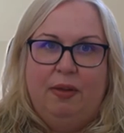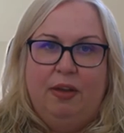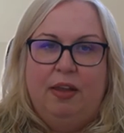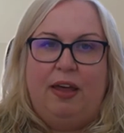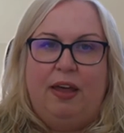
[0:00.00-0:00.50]

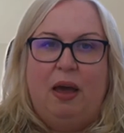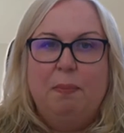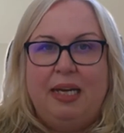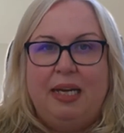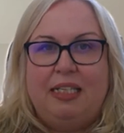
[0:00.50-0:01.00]
That
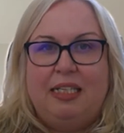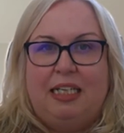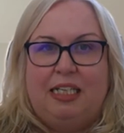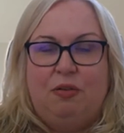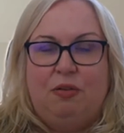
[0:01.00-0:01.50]
immediately
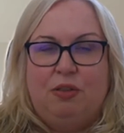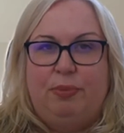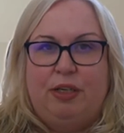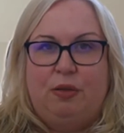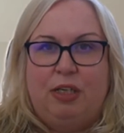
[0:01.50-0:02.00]
tells the
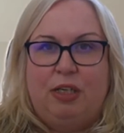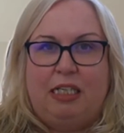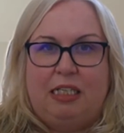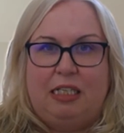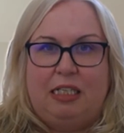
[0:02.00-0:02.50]
person
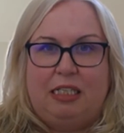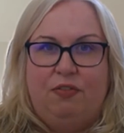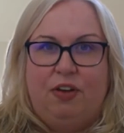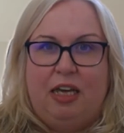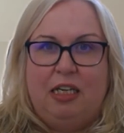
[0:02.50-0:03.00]
reading the
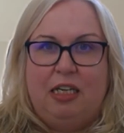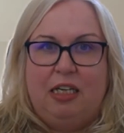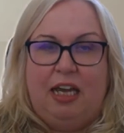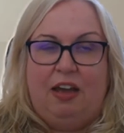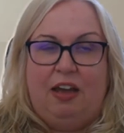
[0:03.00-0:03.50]
CV,
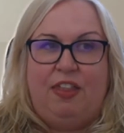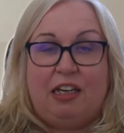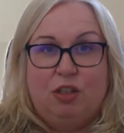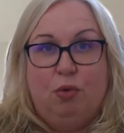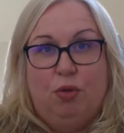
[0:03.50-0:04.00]
if that's
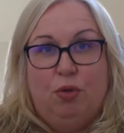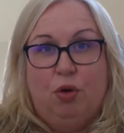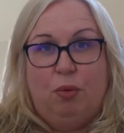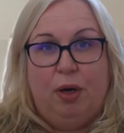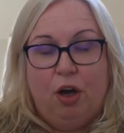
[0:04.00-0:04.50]
the role that you're
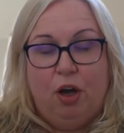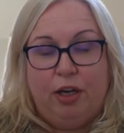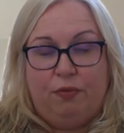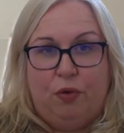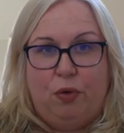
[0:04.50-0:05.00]

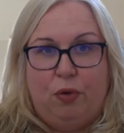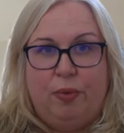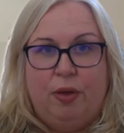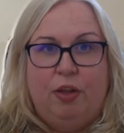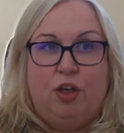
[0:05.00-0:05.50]
applying for,
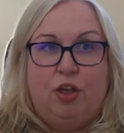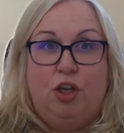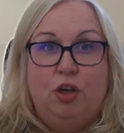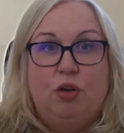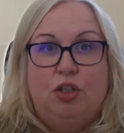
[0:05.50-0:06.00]
that
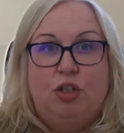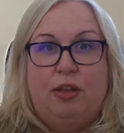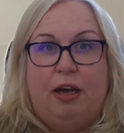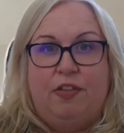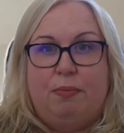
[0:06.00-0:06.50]
you could do
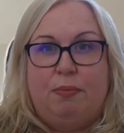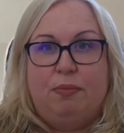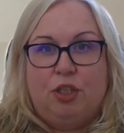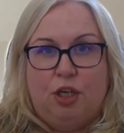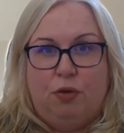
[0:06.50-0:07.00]
that for them
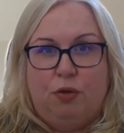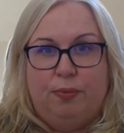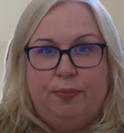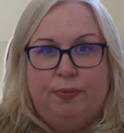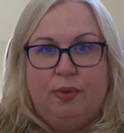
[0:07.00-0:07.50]
too.
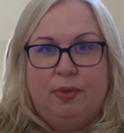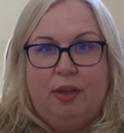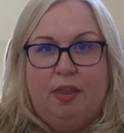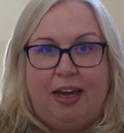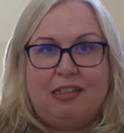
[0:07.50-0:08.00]

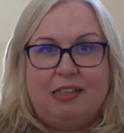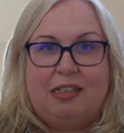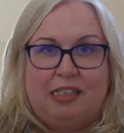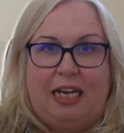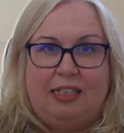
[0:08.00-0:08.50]
That's a
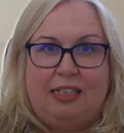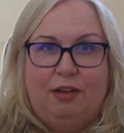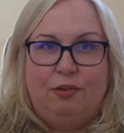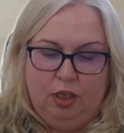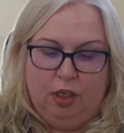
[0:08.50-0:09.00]

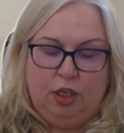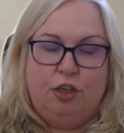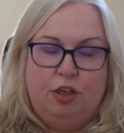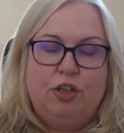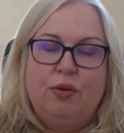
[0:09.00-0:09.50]
standout. You
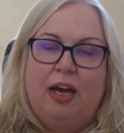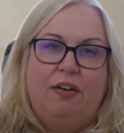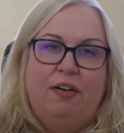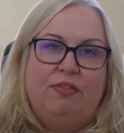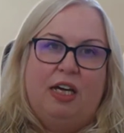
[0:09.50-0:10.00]
don't
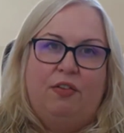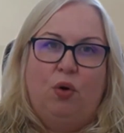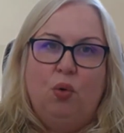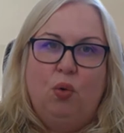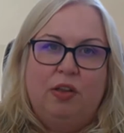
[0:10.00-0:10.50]
have to have
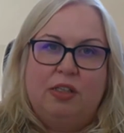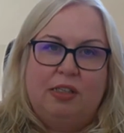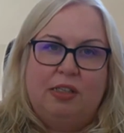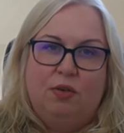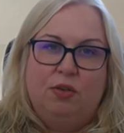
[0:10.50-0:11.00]
all of the
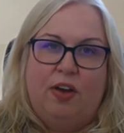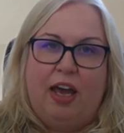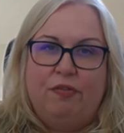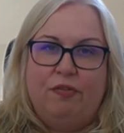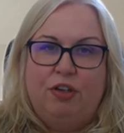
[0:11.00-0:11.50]
skills for
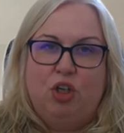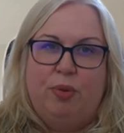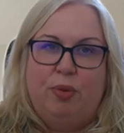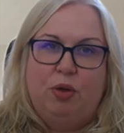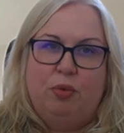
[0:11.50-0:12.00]
every job
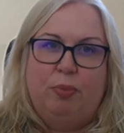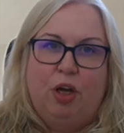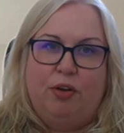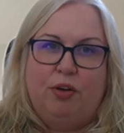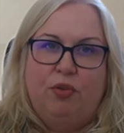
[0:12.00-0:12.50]
that you're
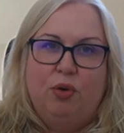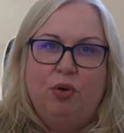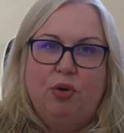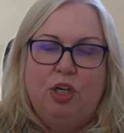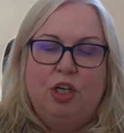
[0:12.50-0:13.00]
applying
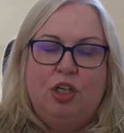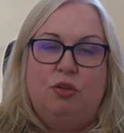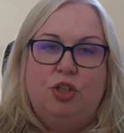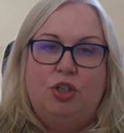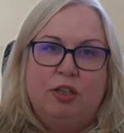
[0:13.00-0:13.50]
for.
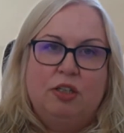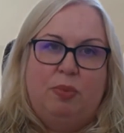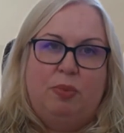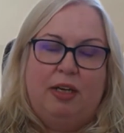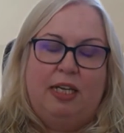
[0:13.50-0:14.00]
You just
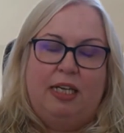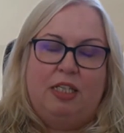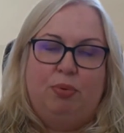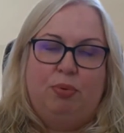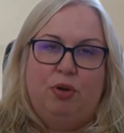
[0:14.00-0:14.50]
need
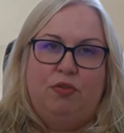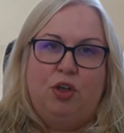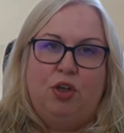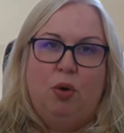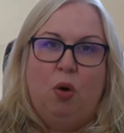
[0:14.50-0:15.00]
to prove that
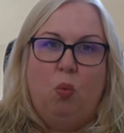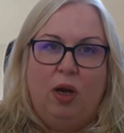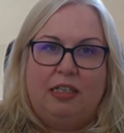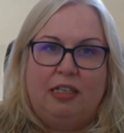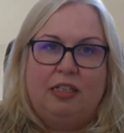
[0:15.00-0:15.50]
you are
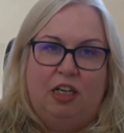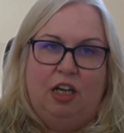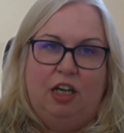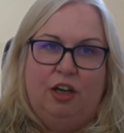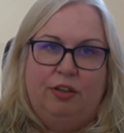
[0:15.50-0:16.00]
willing to
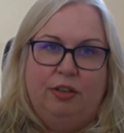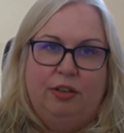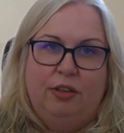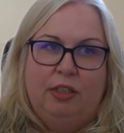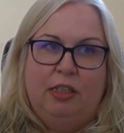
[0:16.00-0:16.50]
learn.
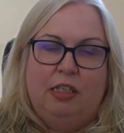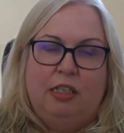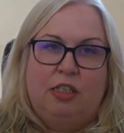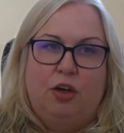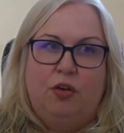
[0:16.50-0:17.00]

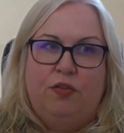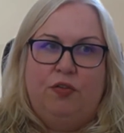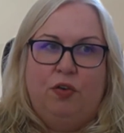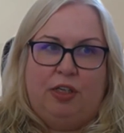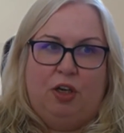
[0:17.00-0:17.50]
So,
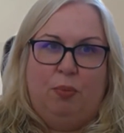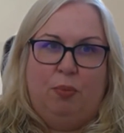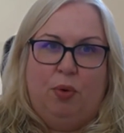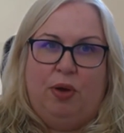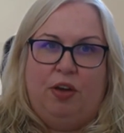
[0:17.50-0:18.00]
for
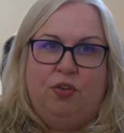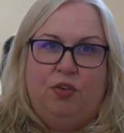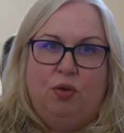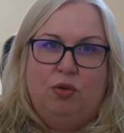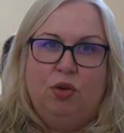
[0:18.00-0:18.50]
example, if
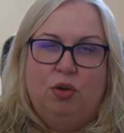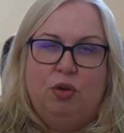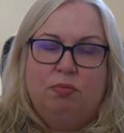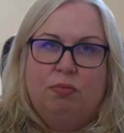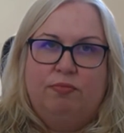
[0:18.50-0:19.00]
you're not
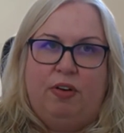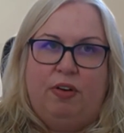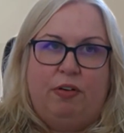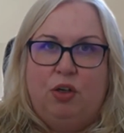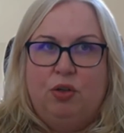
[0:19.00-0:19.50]

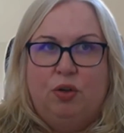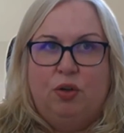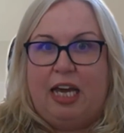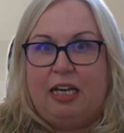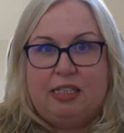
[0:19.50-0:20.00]
very good on
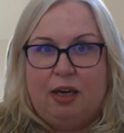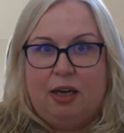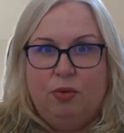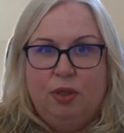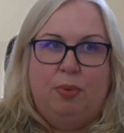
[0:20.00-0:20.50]

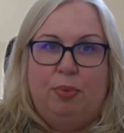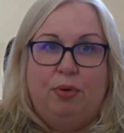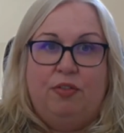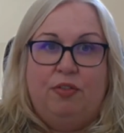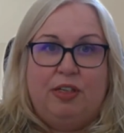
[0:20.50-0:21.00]
Excel,
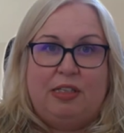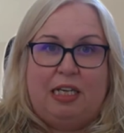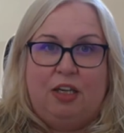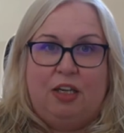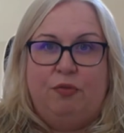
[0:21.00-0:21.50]
previously
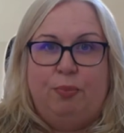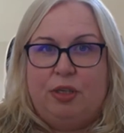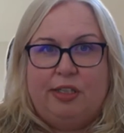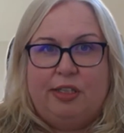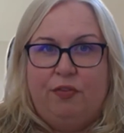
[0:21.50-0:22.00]
you've put
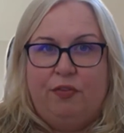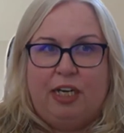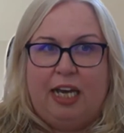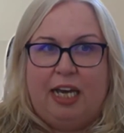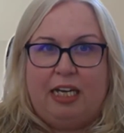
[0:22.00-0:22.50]
yourself on an
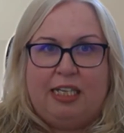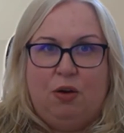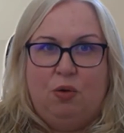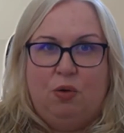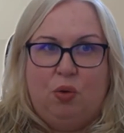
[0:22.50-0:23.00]
Excel
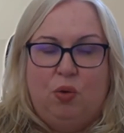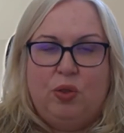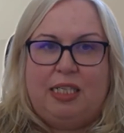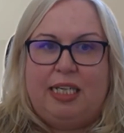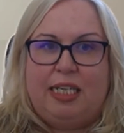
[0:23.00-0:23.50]

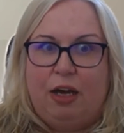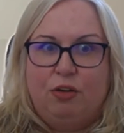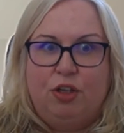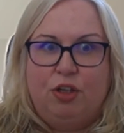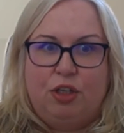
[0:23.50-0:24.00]
course and now
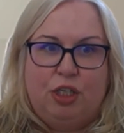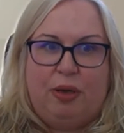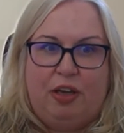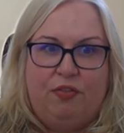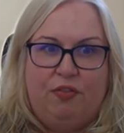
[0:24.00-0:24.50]
you can do
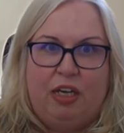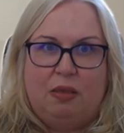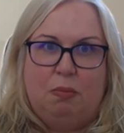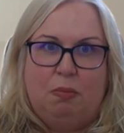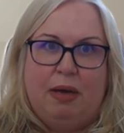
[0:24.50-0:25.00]

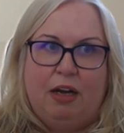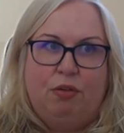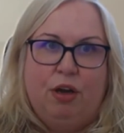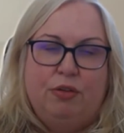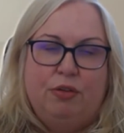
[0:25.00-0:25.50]
pivots and
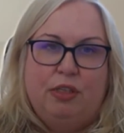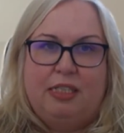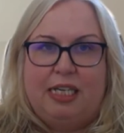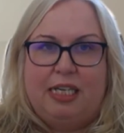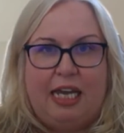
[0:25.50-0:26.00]
macros
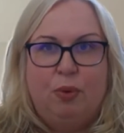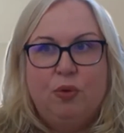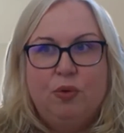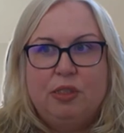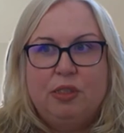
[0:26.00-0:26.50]
and
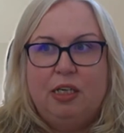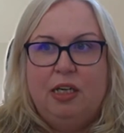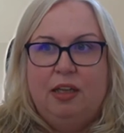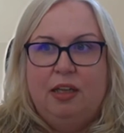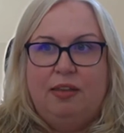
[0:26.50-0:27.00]
tables,
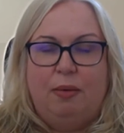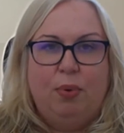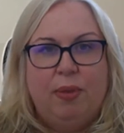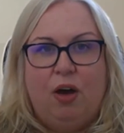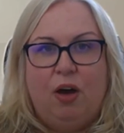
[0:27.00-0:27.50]
then
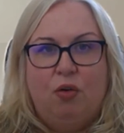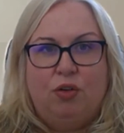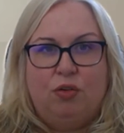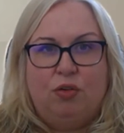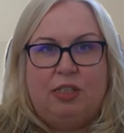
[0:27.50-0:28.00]
put that on
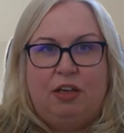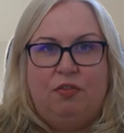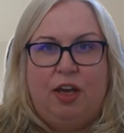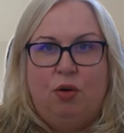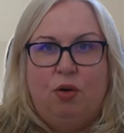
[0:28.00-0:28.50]
your
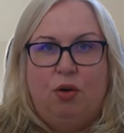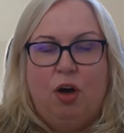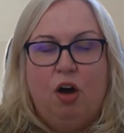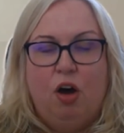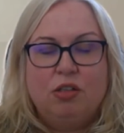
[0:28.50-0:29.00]
CV or
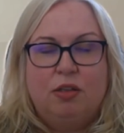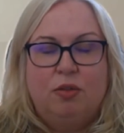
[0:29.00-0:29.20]
ask.